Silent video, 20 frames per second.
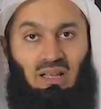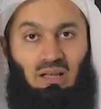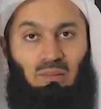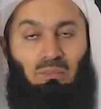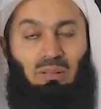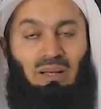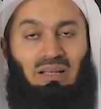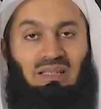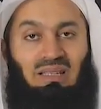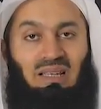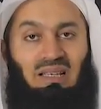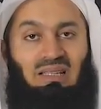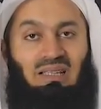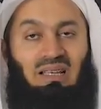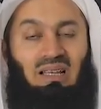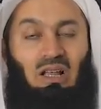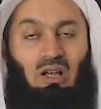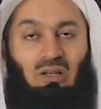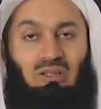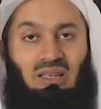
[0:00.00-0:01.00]
blessings
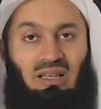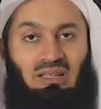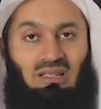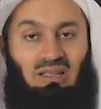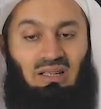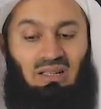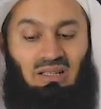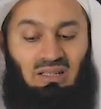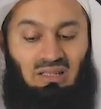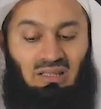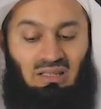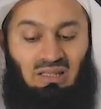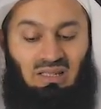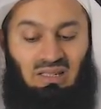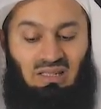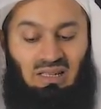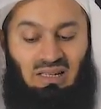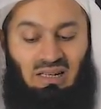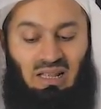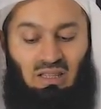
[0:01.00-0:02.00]
in our sustenance. This
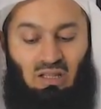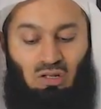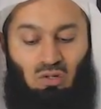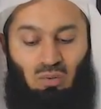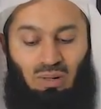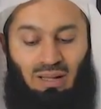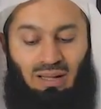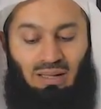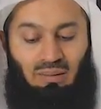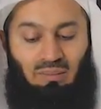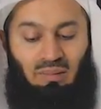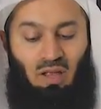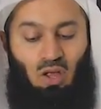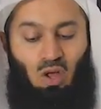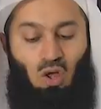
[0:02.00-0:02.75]
is another dua.